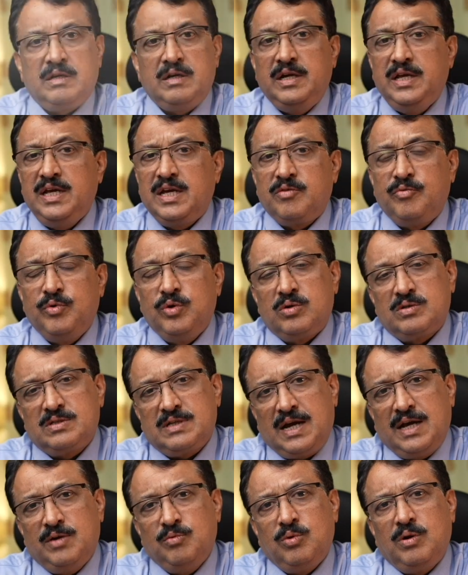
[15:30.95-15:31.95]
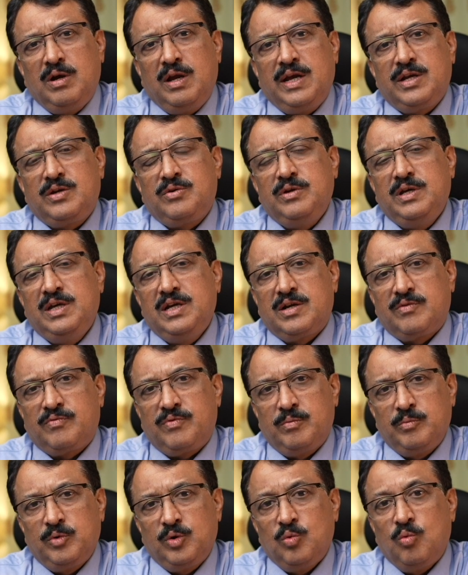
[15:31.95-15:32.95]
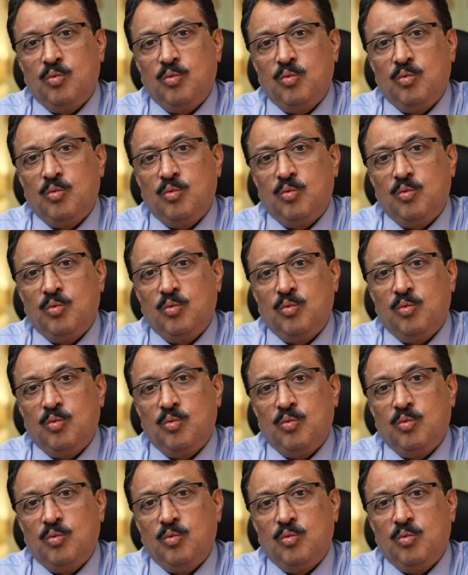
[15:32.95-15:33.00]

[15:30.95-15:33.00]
Dear viewers, I would like to hear from you.